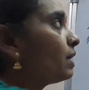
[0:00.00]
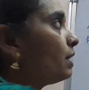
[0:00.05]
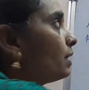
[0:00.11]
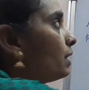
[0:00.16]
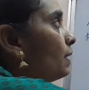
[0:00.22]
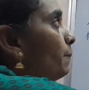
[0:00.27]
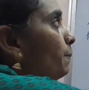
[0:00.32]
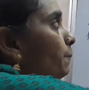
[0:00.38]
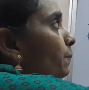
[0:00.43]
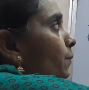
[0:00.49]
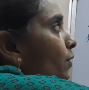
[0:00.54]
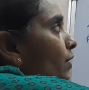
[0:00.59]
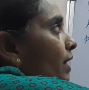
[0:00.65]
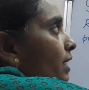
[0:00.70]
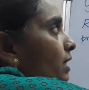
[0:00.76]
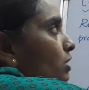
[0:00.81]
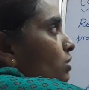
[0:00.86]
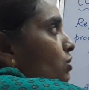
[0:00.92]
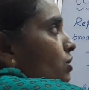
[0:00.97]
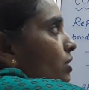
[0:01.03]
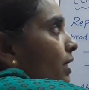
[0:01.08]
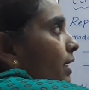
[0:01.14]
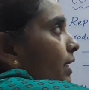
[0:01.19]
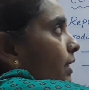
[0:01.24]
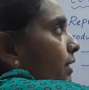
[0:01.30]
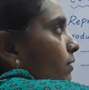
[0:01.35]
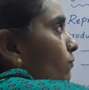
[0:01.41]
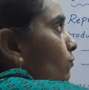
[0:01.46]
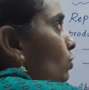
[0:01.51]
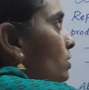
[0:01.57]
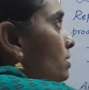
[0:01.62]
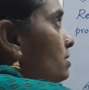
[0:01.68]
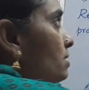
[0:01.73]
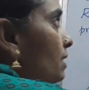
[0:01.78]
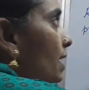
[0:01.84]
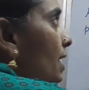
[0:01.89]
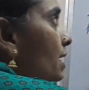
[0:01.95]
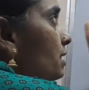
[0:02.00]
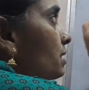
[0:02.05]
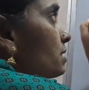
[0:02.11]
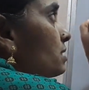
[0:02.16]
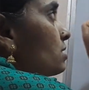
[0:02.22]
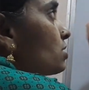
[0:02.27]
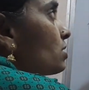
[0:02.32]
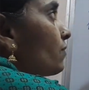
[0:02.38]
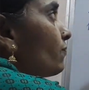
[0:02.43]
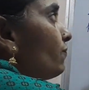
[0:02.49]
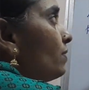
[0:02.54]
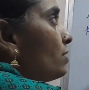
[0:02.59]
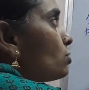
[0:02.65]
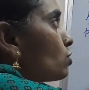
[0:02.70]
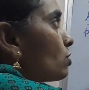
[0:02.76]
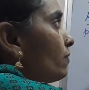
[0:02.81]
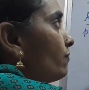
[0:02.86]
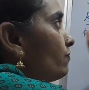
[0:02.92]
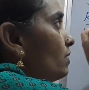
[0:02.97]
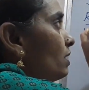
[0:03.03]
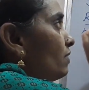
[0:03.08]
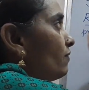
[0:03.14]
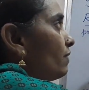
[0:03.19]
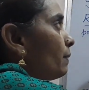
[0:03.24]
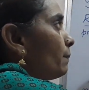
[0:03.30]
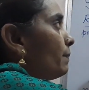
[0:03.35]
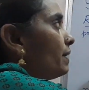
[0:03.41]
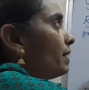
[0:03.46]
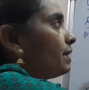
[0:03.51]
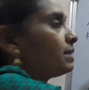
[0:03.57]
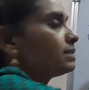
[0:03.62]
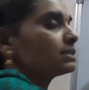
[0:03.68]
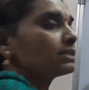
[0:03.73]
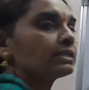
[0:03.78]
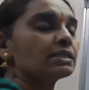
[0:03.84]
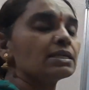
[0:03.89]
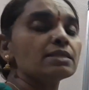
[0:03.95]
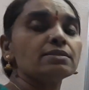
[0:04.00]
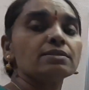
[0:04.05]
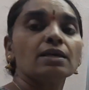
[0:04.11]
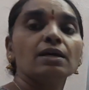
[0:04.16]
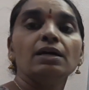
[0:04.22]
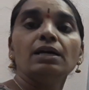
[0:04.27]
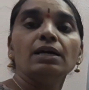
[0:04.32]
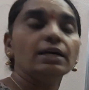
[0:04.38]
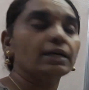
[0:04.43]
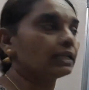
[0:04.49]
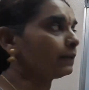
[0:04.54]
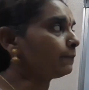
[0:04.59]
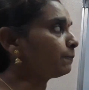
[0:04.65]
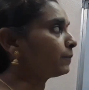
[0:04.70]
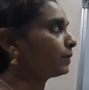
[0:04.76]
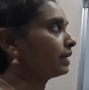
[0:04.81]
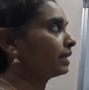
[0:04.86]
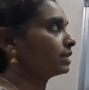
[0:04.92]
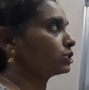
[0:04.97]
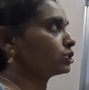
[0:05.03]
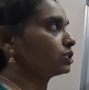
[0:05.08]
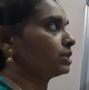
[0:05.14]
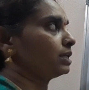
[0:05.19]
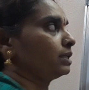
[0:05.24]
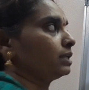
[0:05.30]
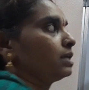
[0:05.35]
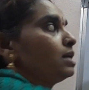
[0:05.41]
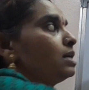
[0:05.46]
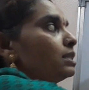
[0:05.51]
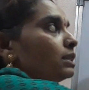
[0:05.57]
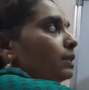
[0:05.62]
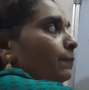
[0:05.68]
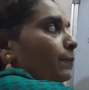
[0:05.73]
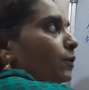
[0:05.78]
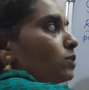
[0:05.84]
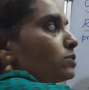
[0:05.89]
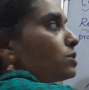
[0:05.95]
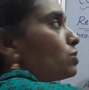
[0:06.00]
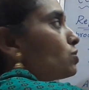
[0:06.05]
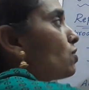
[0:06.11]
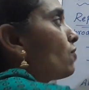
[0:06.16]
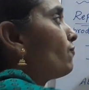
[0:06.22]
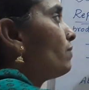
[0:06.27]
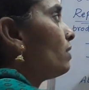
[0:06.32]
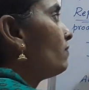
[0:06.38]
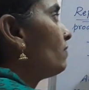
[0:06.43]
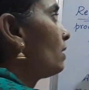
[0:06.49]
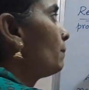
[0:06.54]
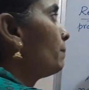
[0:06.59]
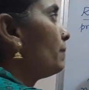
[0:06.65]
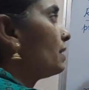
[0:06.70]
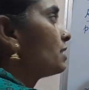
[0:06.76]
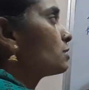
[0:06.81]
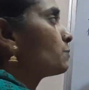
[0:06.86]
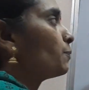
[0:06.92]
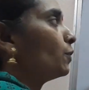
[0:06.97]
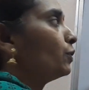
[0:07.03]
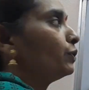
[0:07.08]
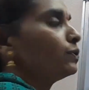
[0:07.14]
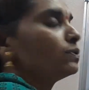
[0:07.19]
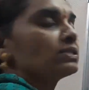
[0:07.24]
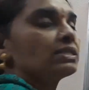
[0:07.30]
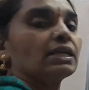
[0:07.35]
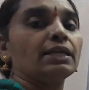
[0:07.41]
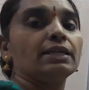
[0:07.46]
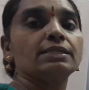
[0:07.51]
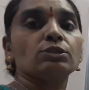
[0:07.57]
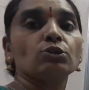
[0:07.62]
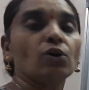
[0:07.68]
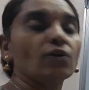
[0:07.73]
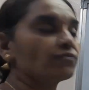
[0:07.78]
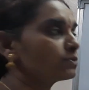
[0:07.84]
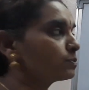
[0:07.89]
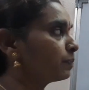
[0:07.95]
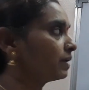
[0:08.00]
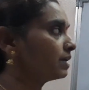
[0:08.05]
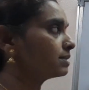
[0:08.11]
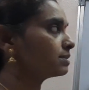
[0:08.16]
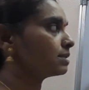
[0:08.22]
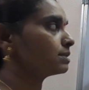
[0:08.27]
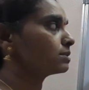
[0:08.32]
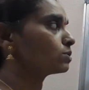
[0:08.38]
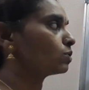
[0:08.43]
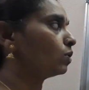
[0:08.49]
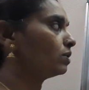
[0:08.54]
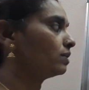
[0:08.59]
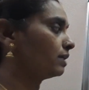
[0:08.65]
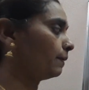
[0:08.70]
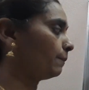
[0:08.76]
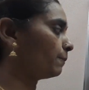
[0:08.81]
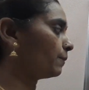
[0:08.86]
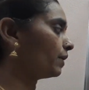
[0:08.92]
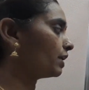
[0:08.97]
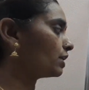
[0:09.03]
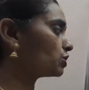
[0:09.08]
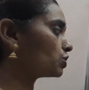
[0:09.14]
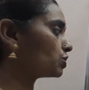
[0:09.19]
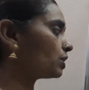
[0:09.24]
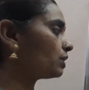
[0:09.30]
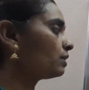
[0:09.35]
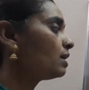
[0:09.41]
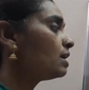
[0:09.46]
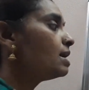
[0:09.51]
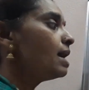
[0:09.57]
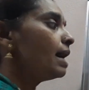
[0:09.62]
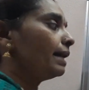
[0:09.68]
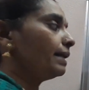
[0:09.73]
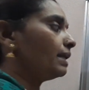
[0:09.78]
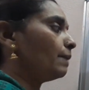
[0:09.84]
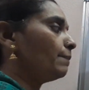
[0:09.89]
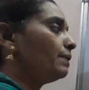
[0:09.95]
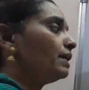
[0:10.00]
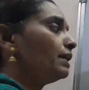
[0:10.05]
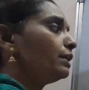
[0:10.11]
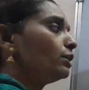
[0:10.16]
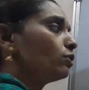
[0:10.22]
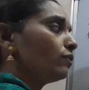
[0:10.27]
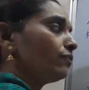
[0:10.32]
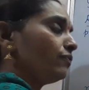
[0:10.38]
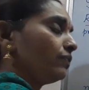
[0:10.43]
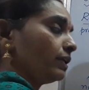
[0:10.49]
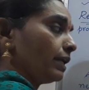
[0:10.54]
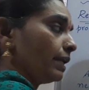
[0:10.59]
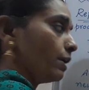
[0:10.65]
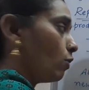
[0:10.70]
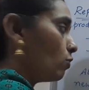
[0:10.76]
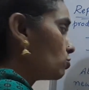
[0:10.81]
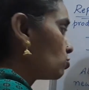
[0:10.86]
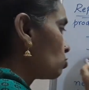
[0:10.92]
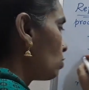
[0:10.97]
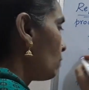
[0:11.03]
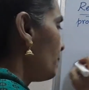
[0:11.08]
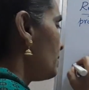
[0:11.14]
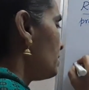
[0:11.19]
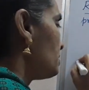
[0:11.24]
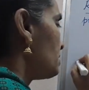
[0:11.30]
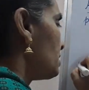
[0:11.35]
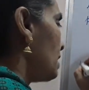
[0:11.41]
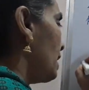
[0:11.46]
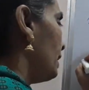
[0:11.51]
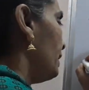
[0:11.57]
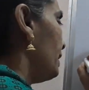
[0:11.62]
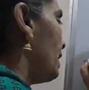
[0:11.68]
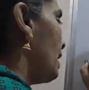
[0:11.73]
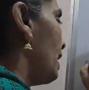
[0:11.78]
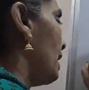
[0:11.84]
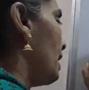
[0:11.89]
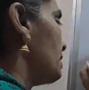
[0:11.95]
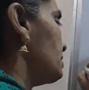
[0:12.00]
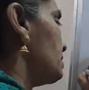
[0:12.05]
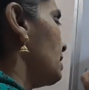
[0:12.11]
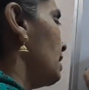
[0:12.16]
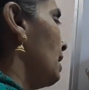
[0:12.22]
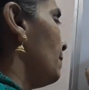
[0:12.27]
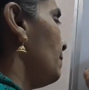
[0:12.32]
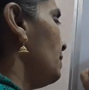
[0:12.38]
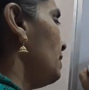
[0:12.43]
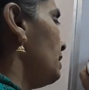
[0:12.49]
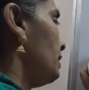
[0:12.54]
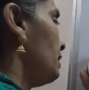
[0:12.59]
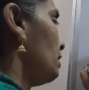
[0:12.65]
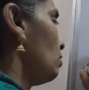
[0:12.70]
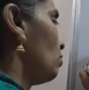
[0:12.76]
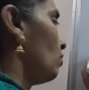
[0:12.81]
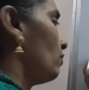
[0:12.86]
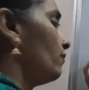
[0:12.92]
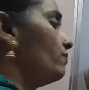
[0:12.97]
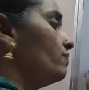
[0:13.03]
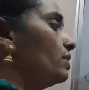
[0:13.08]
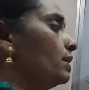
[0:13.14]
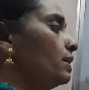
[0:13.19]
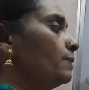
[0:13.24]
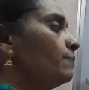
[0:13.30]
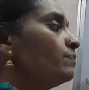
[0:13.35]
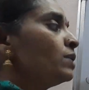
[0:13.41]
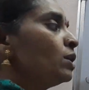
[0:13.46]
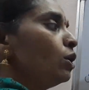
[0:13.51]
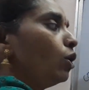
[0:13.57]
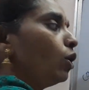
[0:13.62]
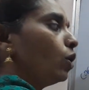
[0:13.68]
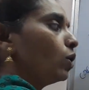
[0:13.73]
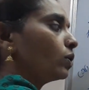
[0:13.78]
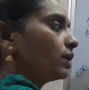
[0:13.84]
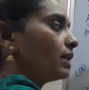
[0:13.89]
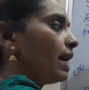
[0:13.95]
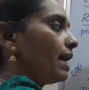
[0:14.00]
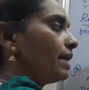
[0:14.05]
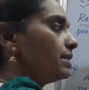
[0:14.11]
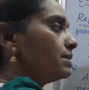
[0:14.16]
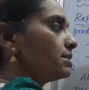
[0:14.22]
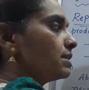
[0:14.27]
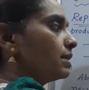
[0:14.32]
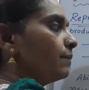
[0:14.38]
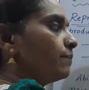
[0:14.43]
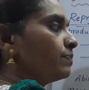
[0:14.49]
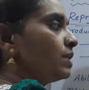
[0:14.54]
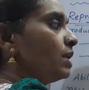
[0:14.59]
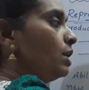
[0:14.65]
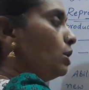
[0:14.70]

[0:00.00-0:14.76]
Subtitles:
reproduction. What is the characteristic feature of the living beings? It is reproduction. The process of living beings producing its offsprings is called reproduction, and ability of can also be said as the ability of the organism